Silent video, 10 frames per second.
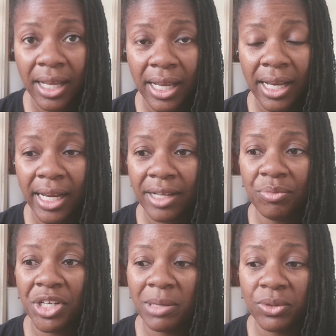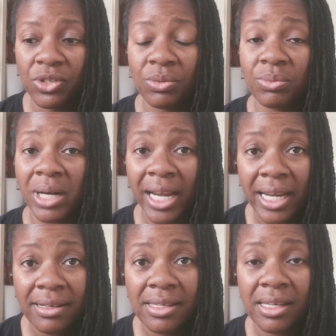and be able to
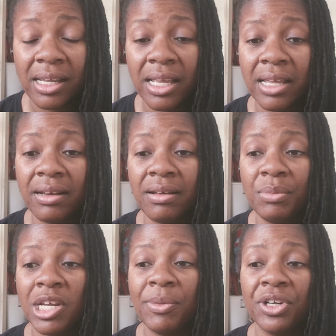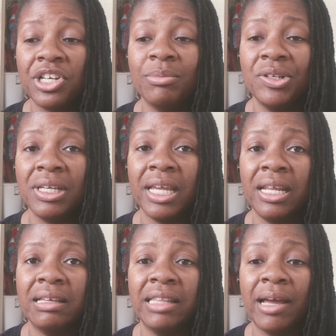write and be able to communicate
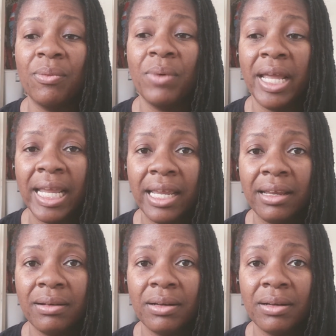in that way.